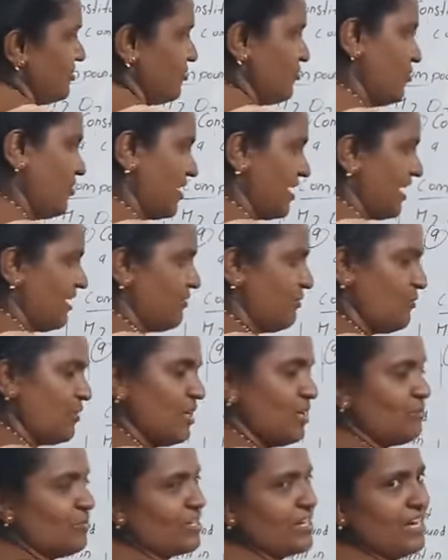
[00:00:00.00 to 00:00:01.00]
So you are having
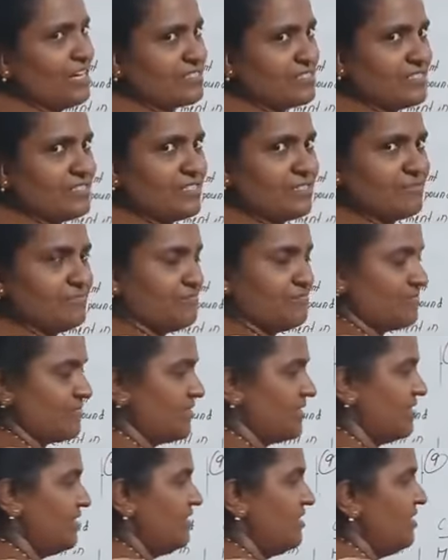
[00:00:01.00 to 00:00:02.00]
only 1 oxygen.
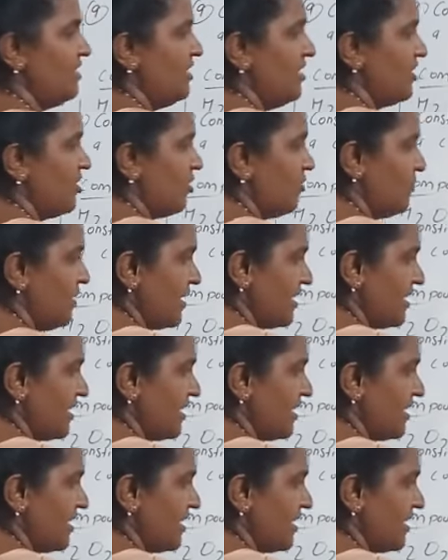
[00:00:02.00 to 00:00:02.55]
Now